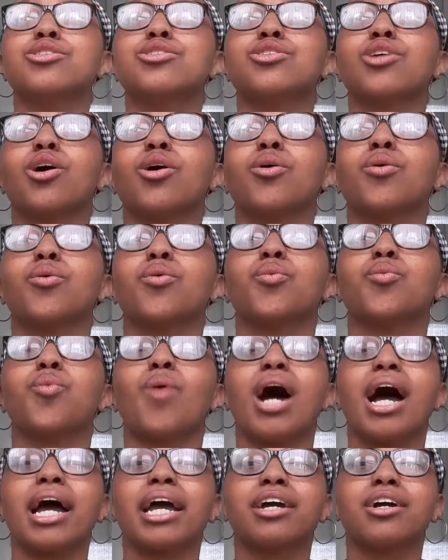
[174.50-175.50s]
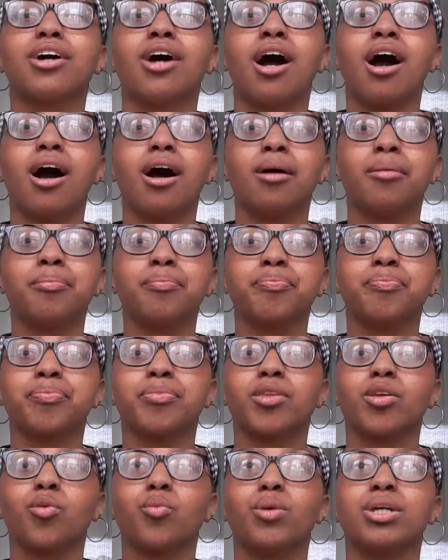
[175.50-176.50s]
So why come
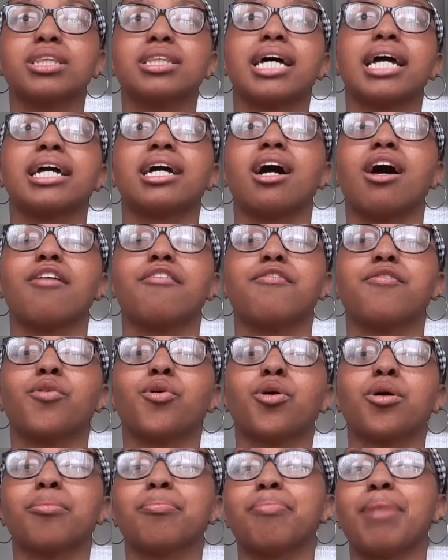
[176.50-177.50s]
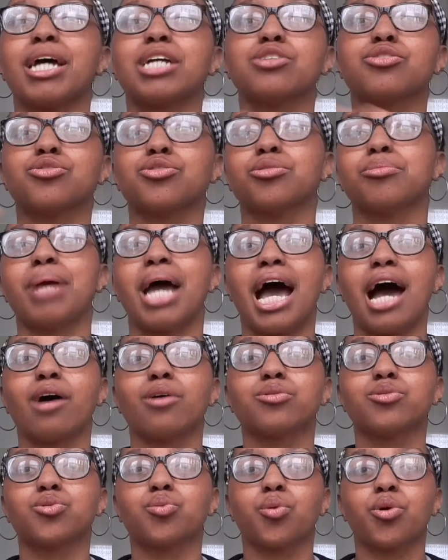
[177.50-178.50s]
with like a four bedroom
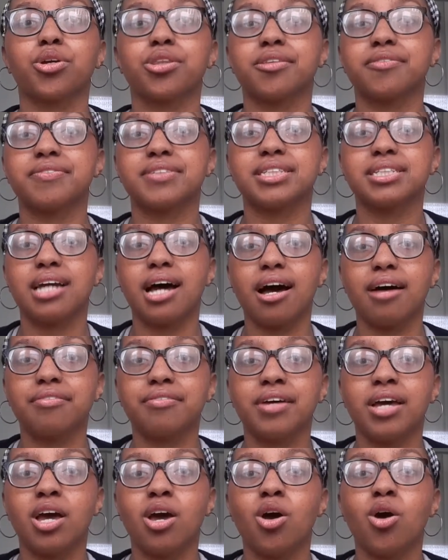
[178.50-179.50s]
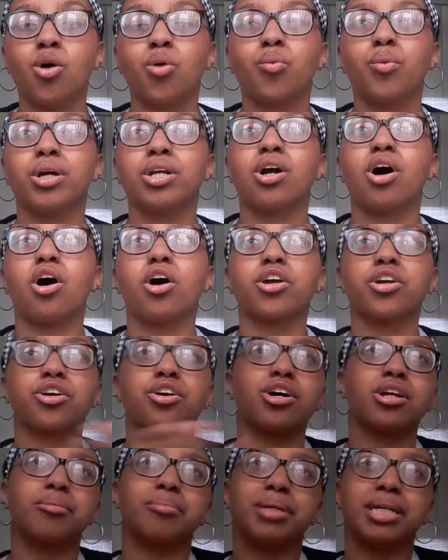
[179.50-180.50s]
house worth of stuff when all
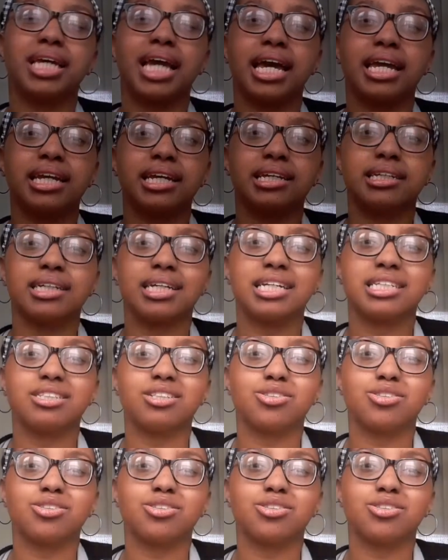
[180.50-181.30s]
you're going to be getting is